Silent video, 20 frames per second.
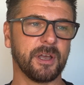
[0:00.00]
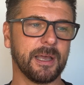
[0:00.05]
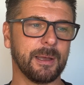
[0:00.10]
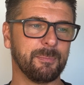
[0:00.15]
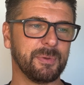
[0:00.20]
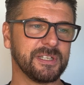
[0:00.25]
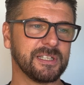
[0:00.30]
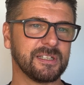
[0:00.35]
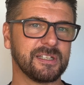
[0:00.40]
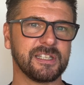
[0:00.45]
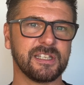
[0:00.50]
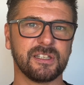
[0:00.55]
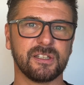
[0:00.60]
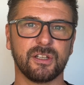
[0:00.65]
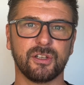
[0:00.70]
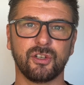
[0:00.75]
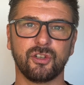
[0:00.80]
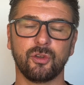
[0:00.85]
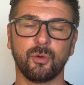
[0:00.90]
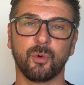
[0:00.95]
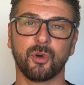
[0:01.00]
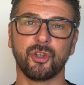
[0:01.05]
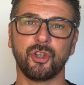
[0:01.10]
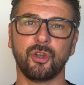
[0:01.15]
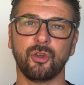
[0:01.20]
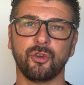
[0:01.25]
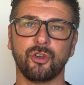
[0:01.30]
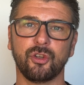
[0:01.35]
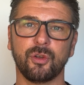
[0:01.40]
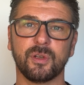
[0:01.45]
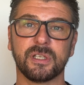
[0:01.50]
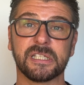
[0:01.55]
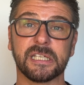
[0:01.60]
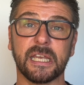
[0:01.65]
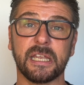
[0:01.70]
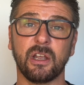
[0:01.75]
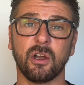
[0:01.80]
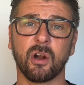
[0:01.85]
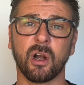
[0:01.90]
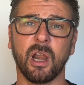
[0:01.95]
businesses that do what you do and
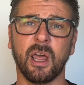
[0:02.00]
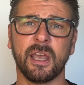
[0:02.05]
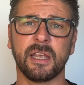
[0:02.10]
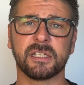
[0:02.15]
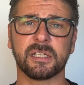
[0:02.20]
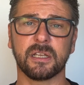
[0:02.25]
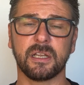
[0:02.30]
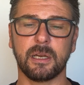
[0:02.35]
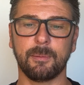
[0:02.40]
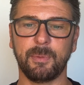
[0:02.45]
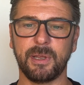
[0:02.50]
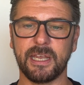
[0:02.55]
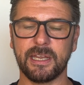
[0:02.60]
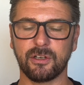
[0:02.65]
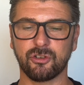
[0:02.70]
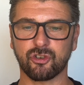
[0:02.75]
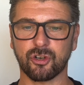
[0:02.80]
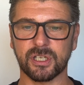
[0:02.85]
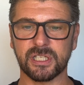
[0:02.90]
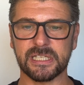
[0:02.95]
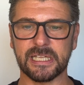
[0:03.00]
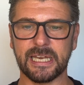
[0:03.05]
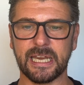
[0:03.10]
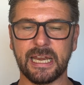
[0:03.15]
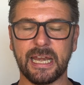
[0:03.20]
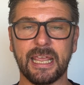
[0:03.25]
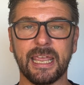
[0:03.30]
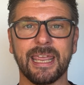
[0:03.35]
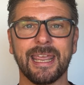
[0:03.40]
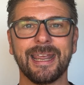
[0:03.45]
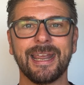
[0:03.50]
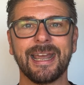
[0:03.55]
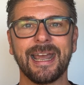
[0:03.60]
take your clients are going to be interested in it.